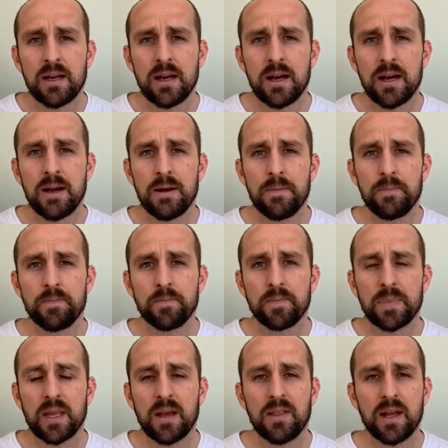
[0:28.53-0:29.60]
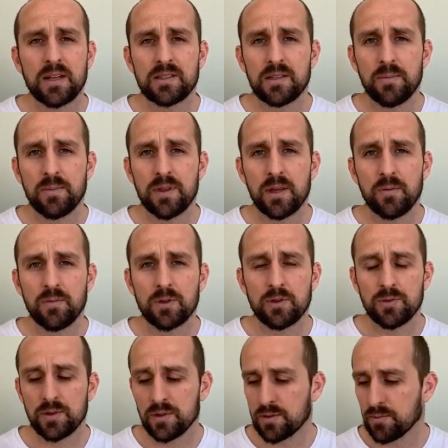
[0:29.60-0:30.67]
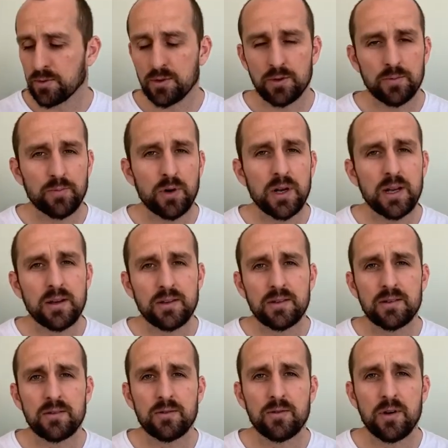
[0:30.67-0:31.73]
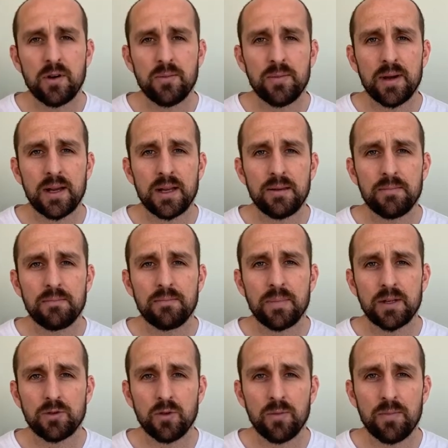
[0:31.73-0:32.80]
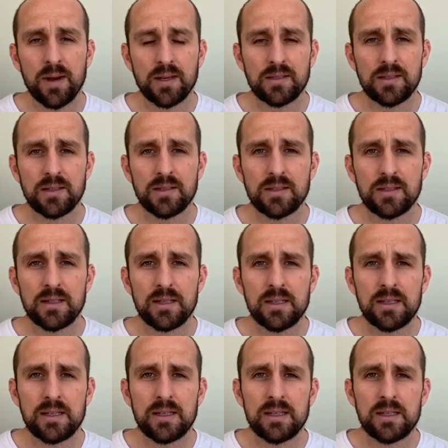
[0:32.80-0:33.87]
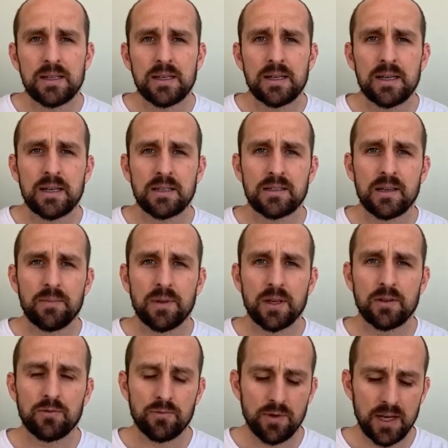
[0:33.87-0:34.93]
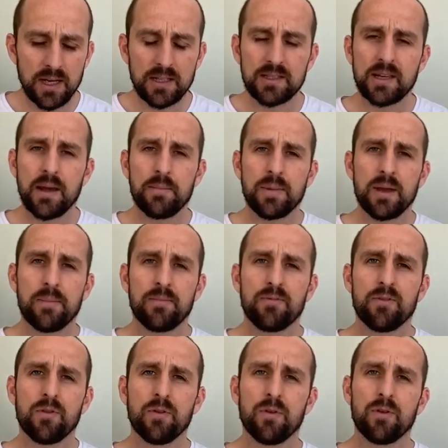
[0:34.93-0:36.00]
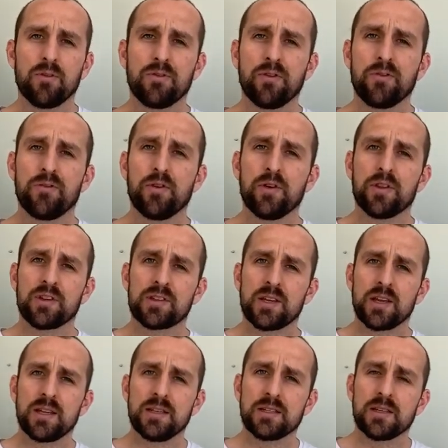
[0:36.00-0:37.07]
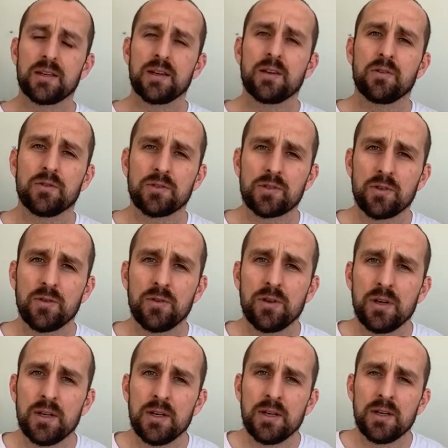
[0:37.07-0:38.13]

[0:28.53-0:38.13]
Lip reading: And that's something which was brilliant throughout my taught masters, and something has really set me up for further studies and also